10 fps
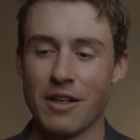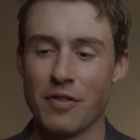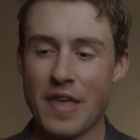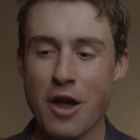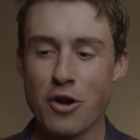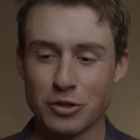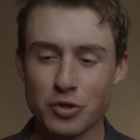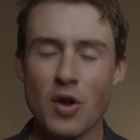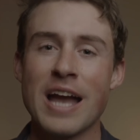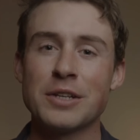they are
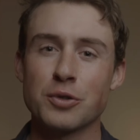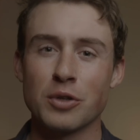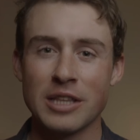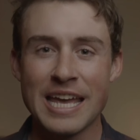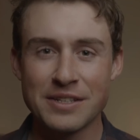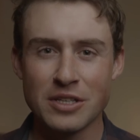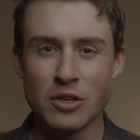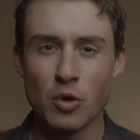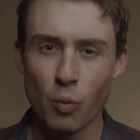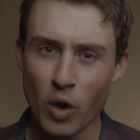trying to relate to
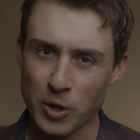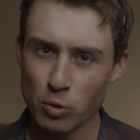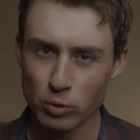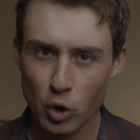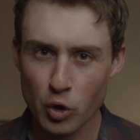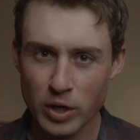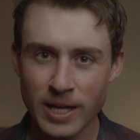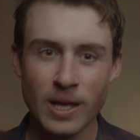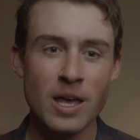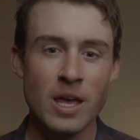you what you're
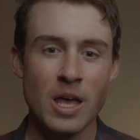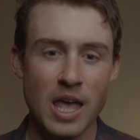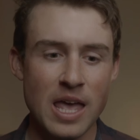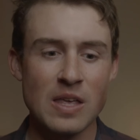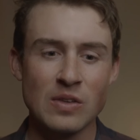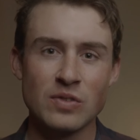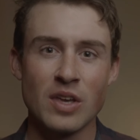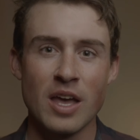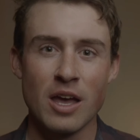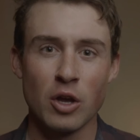learning is
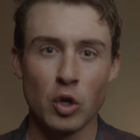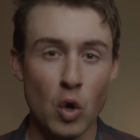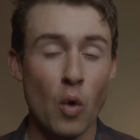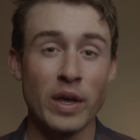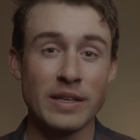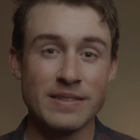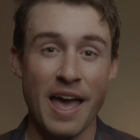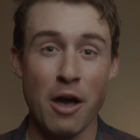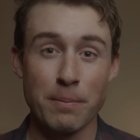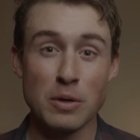going to
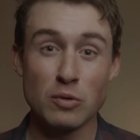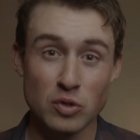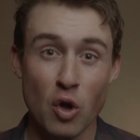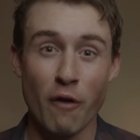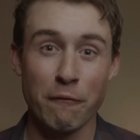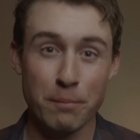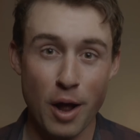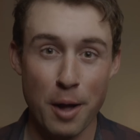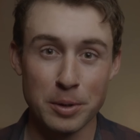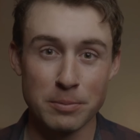help you solve
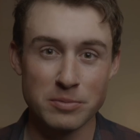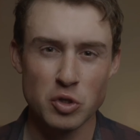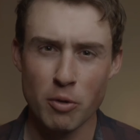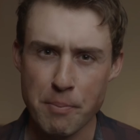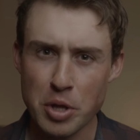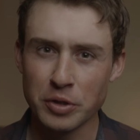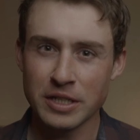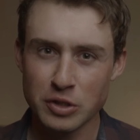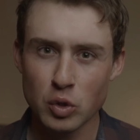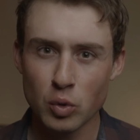problems. You're building a
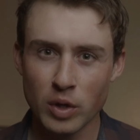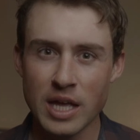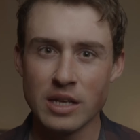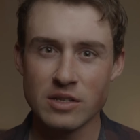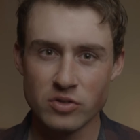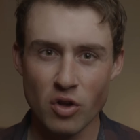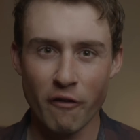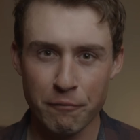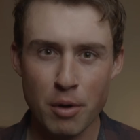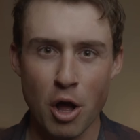toolkit to
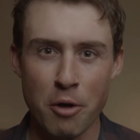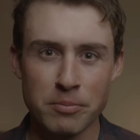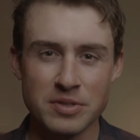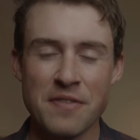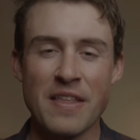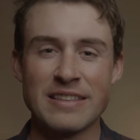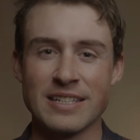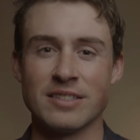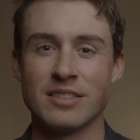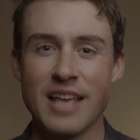solve problems, and that's
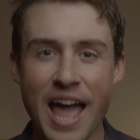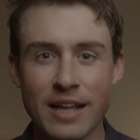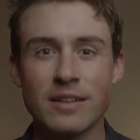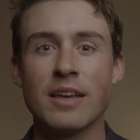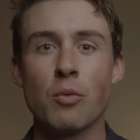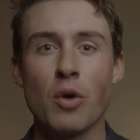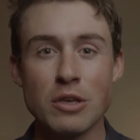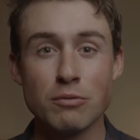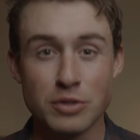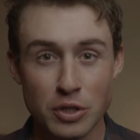exactly what
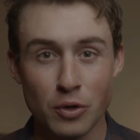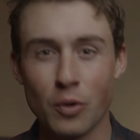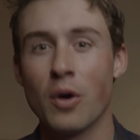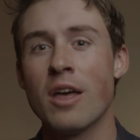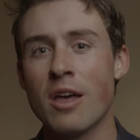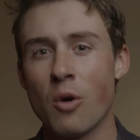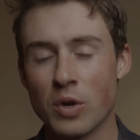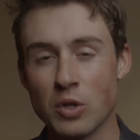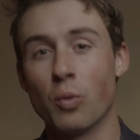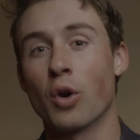you do
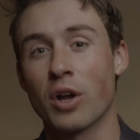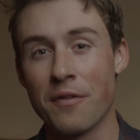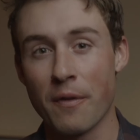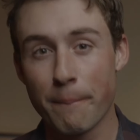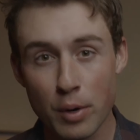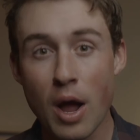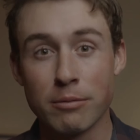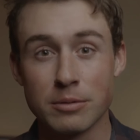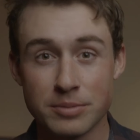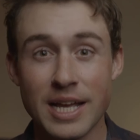when you work on the
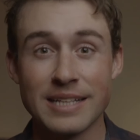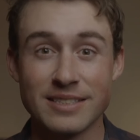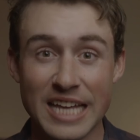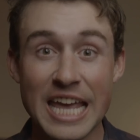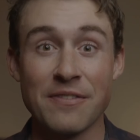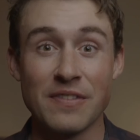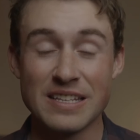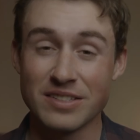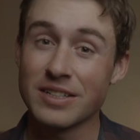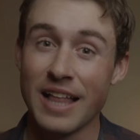problem sets in
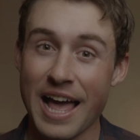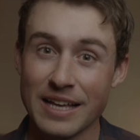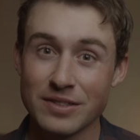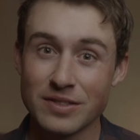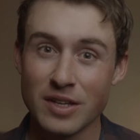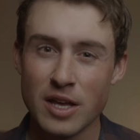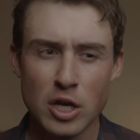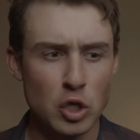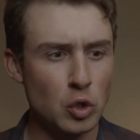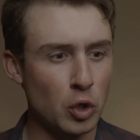this class.
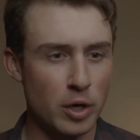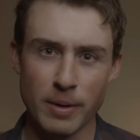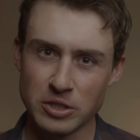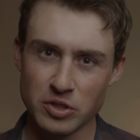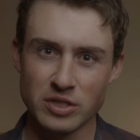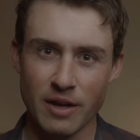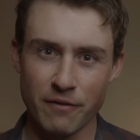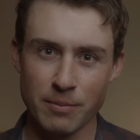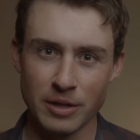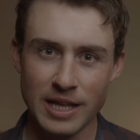You learn a bunch of stuff
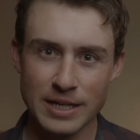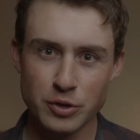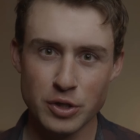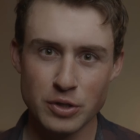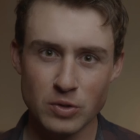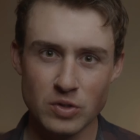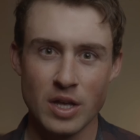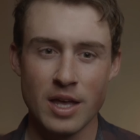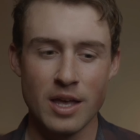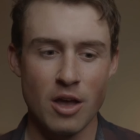from the lectures,
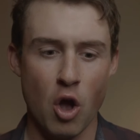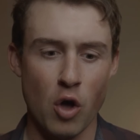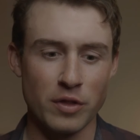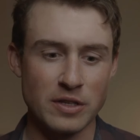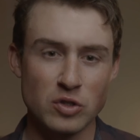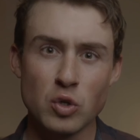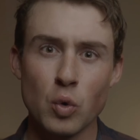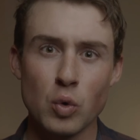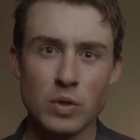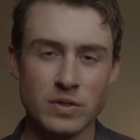all these
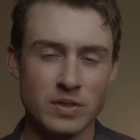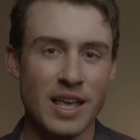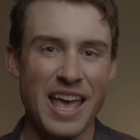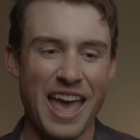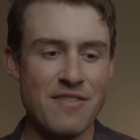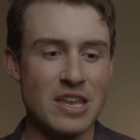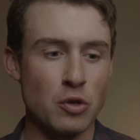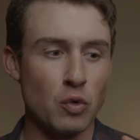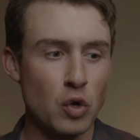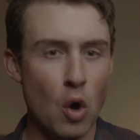tools, and then you
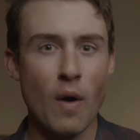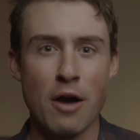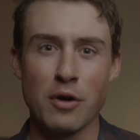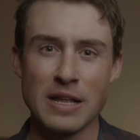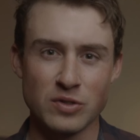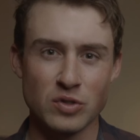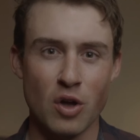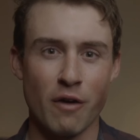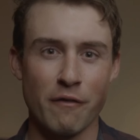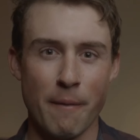go out and
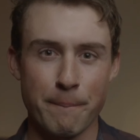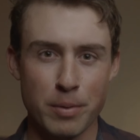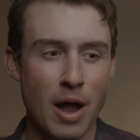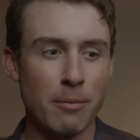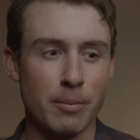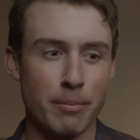solve a problem